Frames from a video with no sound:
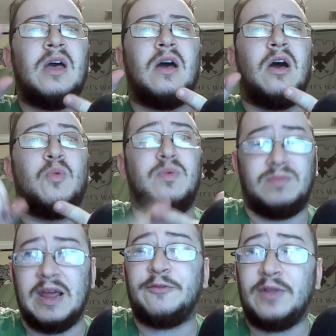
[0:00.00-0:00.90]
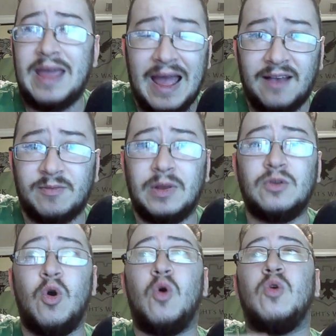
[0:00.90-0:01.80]
Definitely
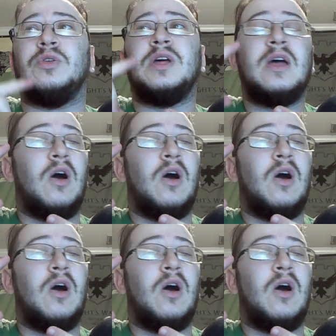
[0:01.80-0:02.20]
Asmongold.